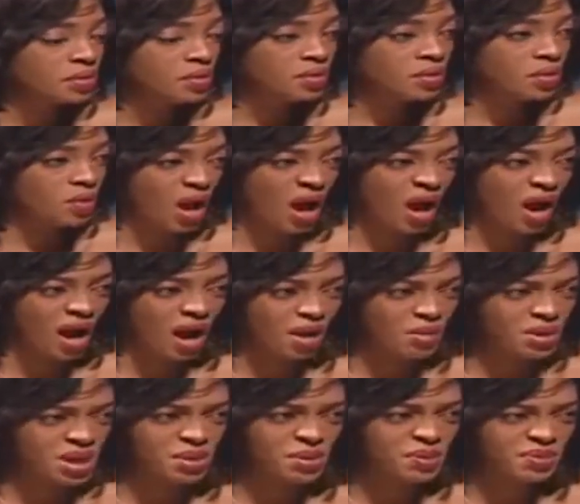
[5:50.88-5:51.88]
How
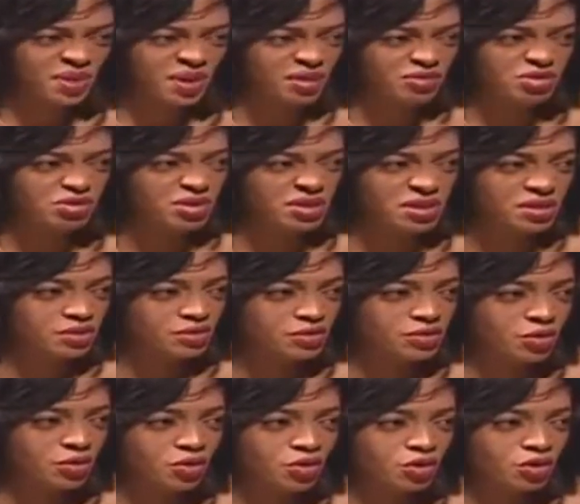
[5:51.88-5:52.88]
many people have you written for,
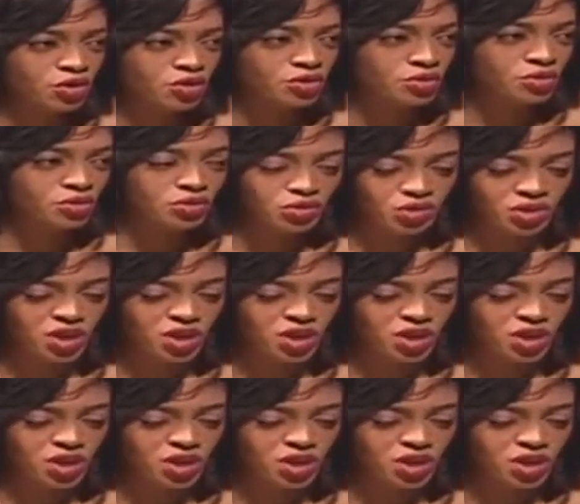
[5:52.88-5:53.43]
or you keep